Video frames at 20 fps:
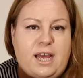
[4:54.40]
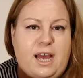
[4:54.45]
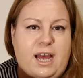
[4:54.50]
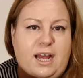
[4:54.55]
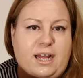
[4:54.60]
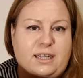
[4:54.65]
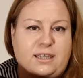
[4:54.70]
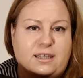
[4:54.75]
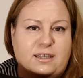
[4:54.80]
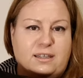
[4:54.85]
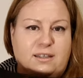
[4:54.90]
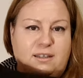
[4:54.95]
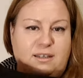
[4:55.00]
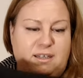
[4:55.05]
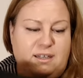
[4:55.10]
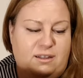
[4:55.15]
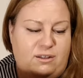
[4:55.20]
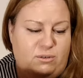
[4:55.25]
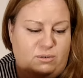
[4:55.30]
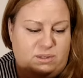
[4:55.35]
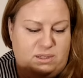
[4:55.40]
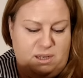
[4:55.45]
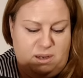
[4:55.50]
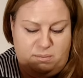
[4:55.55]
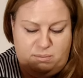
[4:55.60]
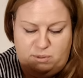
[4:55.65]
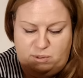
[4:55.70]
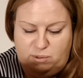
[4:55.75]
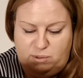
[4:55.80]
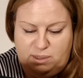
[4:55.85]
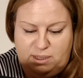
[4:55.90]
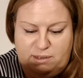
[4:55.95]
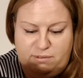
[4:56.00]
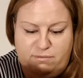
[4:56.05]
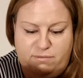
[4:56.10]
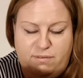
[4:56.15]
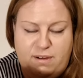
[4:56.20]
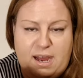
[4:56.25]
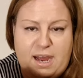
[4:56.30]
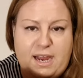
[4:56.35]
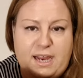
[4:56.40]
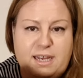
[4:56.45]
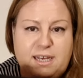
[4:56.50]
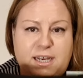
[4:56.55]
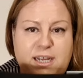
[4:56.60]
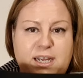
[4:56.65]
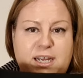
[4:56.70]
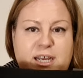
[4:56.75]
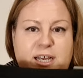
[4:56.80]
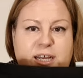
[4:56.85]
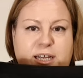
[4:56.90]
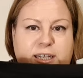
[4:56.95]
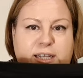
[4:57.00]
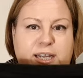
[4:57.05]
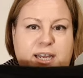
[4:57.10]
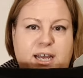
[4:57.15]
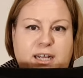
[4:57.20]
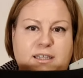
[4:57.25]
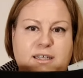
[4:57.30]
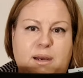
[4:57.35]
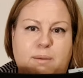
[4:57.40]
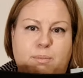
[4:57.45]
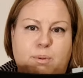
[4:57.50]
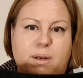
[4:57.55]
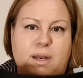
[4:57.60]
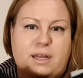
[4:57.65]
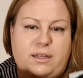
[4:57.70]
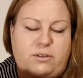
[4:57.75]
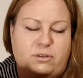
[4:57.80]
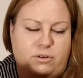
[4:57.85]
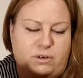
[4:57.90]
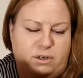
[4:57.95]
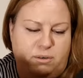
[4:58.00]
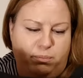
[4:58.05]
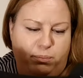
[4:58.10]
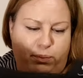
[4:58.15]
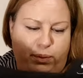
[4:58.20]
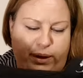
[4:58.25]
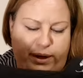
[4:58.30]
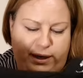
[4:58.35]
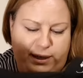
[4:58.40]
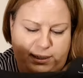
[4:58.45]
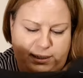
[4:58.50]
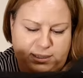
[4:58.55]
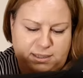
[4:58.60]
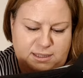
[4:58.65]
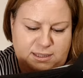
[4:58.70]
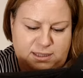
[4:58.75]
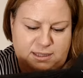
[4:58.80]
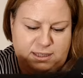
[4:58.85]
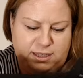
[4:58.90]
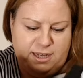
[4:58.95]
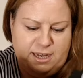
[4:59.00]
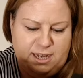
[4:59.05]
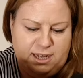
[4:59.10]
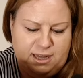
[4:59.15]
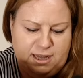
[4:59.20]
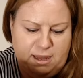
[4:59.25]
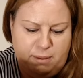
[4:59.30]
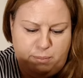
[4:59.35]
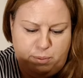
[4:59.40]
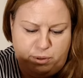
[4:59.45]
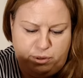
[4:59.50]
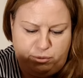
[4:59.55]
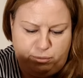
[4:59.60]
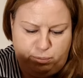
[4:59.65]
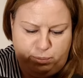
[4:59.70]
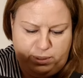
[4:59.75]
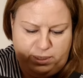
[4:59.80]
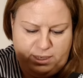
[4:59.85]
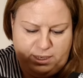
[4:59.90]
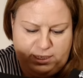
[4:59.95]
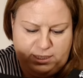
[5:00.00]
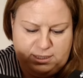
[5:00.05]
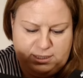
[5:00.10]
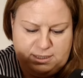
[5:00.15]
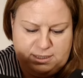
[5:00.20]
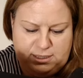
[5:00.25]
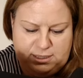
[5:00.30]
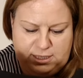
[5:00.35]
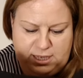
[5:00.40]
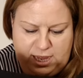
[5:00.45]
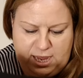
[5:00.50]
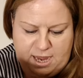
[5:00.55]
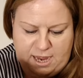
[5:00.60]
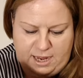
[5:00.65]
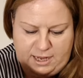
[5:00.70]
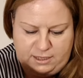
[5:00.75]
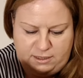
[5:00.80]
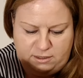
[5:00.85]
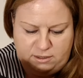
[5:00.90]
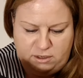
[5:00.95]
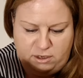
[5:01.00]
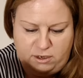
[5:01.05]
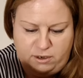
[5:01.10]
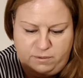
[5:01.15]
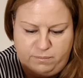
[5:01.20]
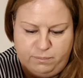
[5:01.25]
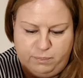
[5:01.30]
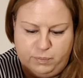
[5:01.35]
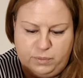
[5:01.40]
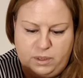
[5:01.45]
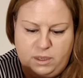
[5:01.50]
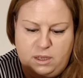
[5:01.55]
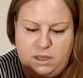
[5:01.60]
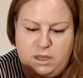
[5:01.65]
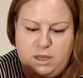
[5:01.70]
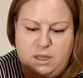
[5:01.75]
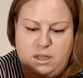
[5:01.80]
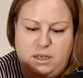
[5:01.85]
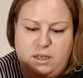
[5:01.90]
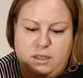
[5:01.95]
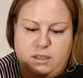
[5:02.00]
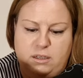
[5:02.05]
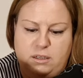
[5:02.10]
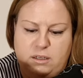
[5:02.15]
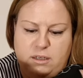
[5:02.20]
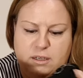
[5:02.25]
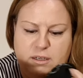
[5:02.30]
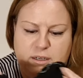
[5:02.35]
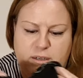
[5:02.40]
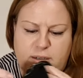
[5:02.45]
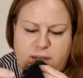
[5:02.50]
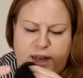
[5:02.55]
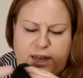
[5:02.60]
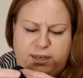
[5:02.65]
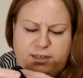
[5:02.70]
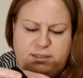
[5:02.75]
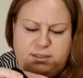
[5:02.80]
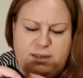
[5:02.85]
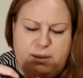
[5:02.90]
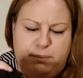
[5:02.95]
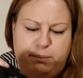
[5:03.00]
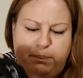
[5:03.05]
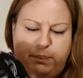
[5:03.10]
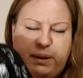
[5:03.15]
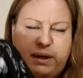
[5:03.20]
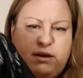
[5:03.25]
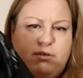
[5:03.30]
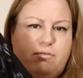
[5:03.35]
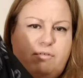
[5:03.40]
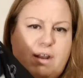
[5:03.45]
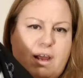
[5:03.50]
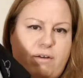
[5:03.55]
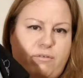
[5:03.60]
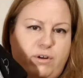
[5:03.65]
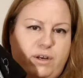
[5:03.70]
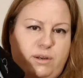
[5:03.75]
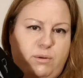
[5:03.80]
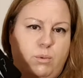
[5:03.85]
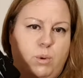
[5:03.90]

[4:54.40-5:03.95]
and it looks absolutely fine. They had a couple other prints. They had leopard prints and like some pink flowery